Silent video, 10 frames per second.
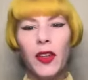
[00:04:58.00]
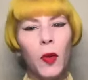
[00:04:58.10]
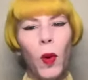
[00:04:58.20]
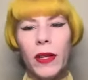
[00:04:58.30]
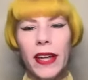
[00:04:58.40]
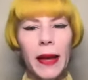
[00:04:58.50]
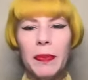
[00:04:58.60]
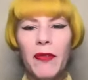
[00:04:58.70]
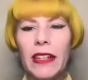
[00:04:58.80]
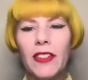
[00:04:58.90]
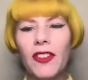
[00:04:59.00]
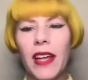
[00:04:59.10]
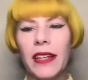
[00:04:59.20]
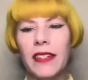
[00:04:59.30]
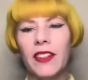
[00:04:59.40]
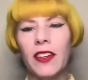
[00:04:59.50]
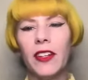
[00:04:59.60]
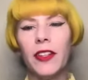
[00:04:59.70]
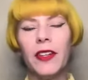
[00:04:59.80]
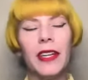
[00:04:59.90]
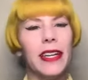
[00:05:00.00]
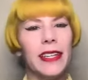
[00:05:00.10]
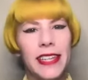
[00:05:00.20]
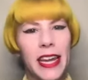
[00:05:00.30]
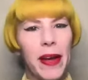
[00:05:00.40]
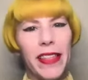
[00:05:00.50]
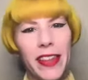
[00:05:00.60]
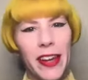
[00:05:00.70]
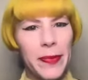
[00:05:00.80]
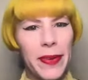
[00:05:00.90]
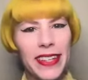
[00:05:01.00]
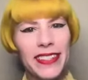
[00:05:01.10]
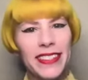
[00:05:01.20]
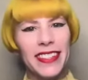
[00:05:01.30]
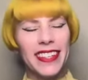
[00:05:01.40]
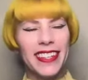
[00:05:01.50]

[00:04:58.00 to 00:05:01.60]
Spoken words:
So what types of exercises are included in DMI therapies?